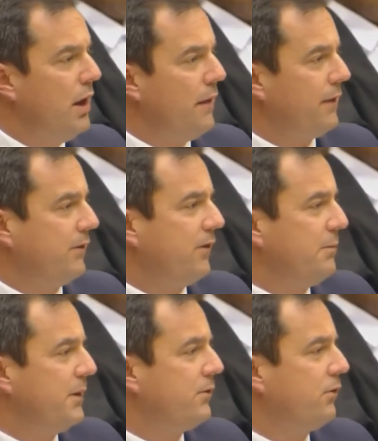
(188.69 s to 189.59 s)
that this is
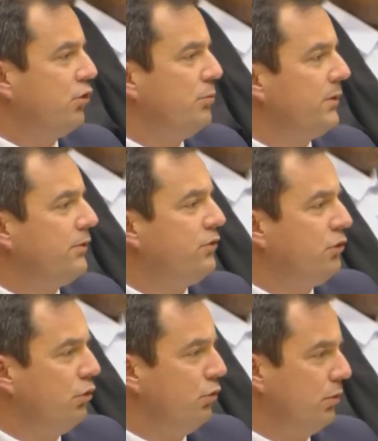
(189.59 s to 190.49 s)
Mr. Zuma's
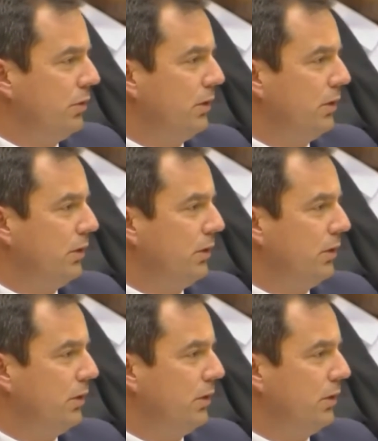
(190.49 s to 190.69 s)
due.